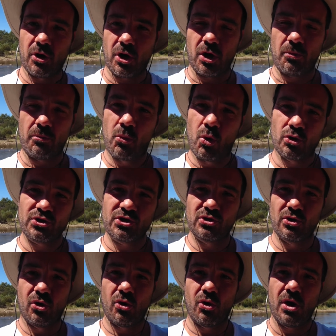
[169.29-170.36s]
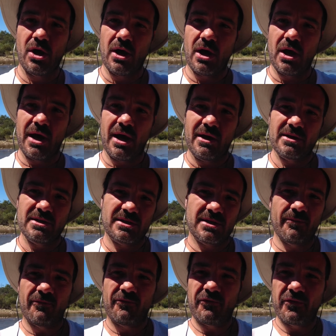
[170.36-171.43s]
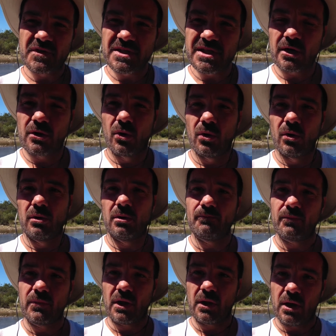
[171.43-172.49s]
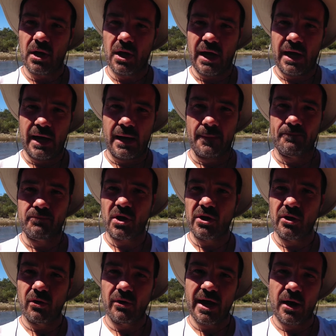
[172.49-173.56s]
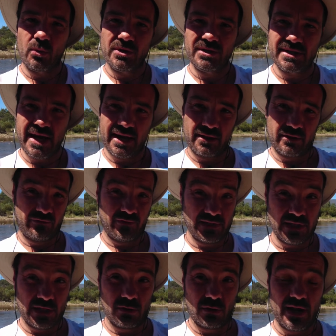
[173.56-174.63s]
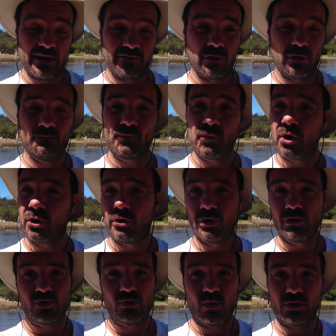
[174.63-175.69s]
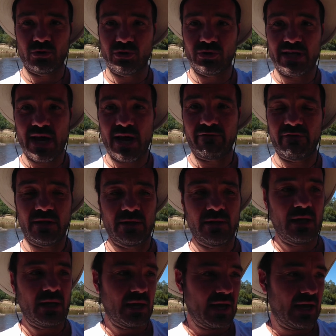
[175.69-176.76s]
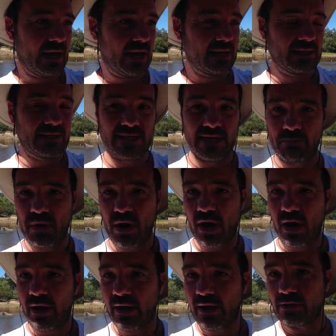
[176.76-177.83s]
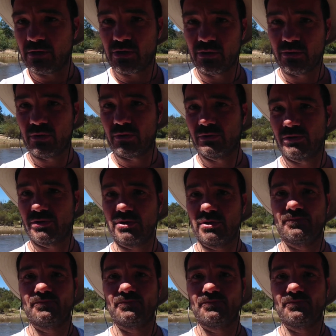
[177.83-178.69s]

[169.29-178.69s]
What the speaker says: more so some physical yoga. We stay at the physical level. Those who want to dive in deeper into those